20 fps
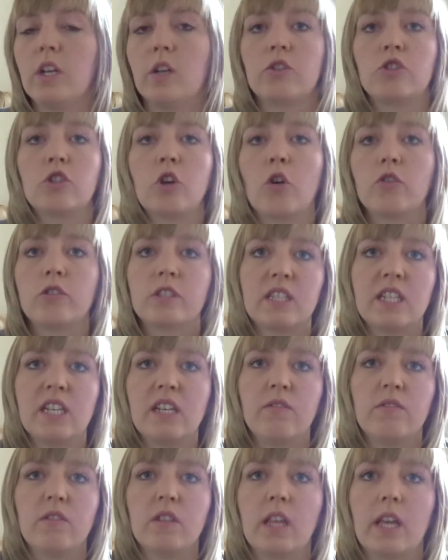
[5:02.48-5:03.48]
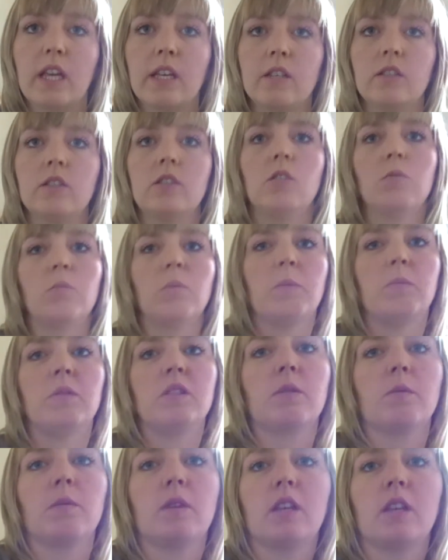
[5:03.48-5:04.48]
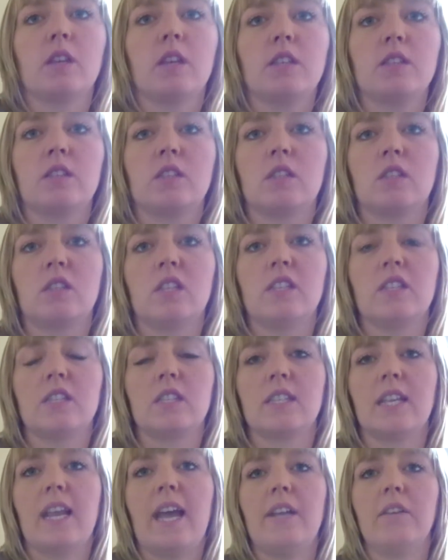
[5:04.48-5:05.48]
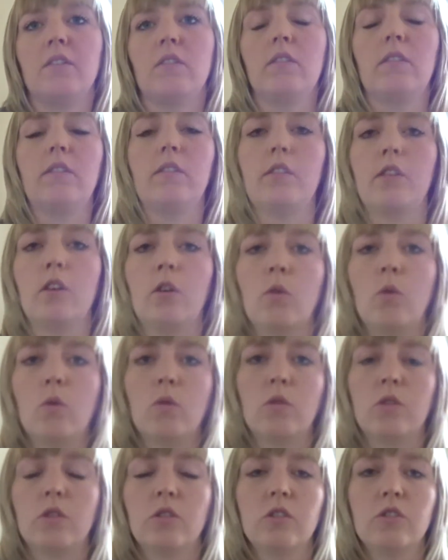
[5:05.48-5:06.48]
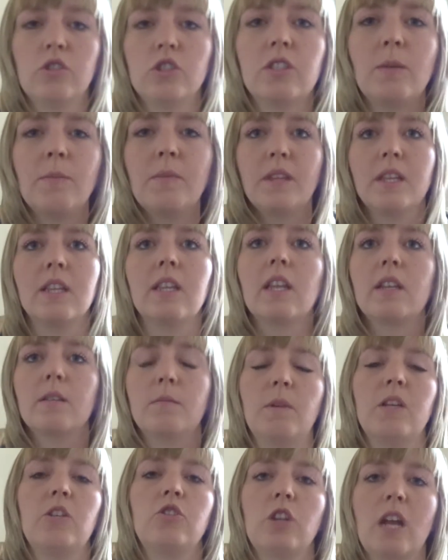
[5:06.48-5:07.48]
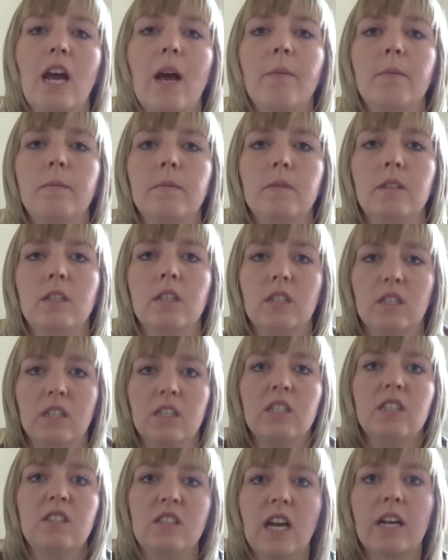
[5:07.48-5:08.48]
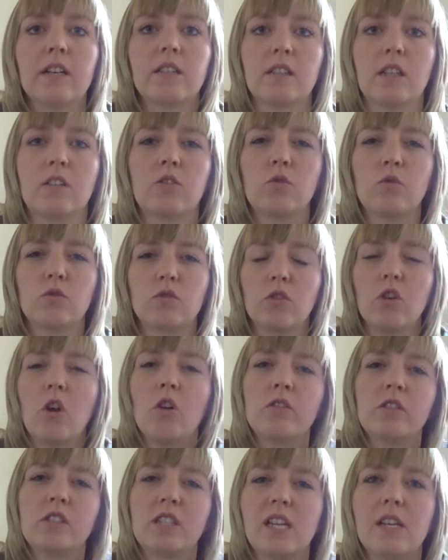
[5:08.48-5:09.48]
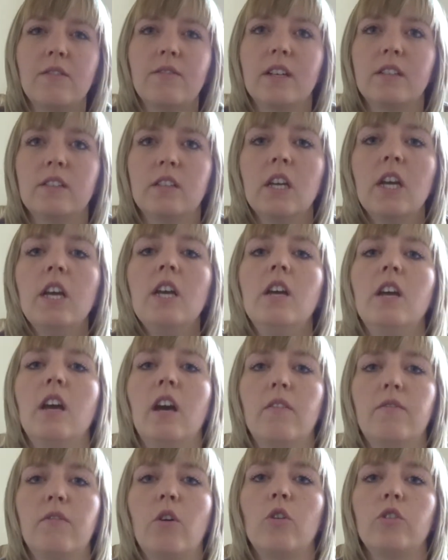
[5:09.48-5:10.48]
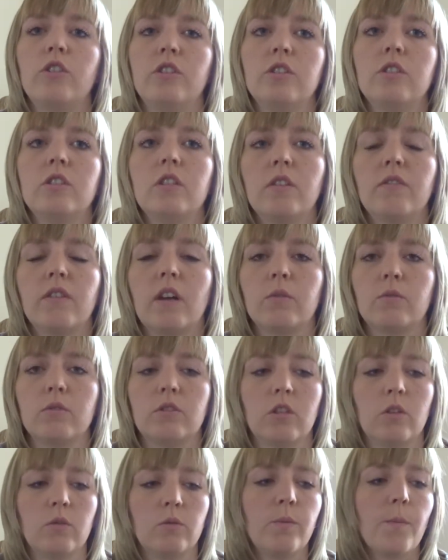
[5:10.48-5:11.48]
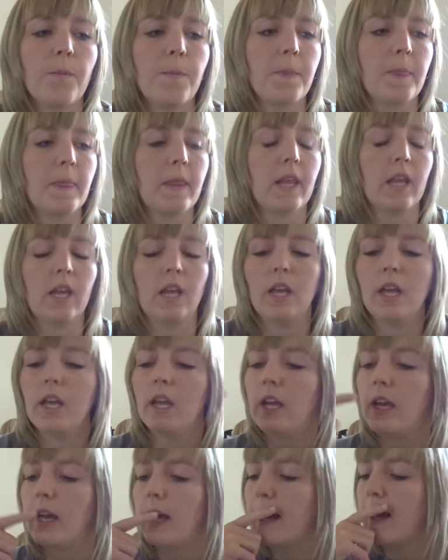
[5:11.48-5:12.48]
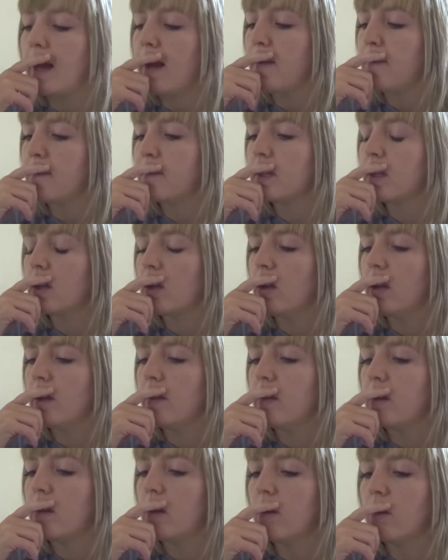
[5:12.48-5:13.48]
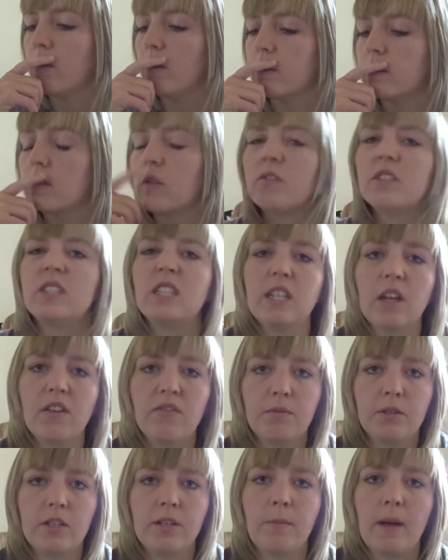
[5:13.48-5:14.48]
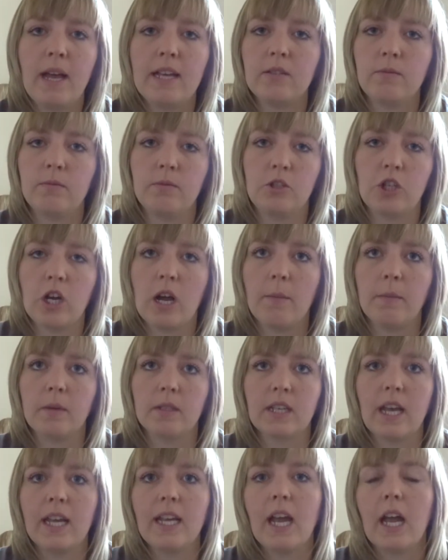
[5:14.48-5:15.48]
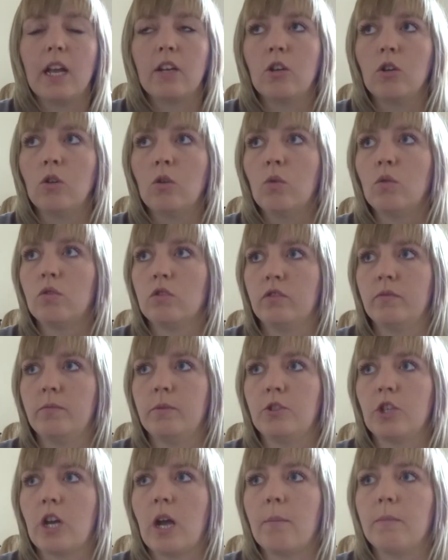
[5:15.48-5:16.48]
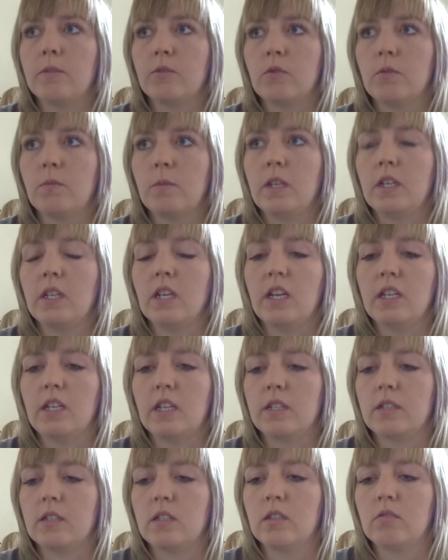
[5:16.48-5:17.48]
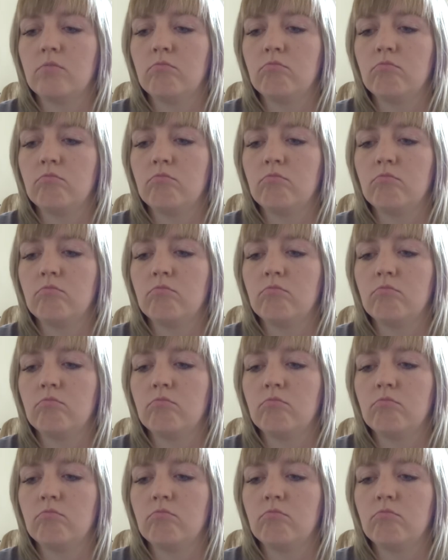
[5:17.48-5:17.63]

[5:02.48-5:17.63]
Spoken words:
like short sleeves things, you know, maybe something this length, or just something that makes your arm like an easy access to. So long sleeve I'd avoid if I was you. Other clothes, obviously enough pairs of pyjamas. I had loads of pyjamas with me. I had,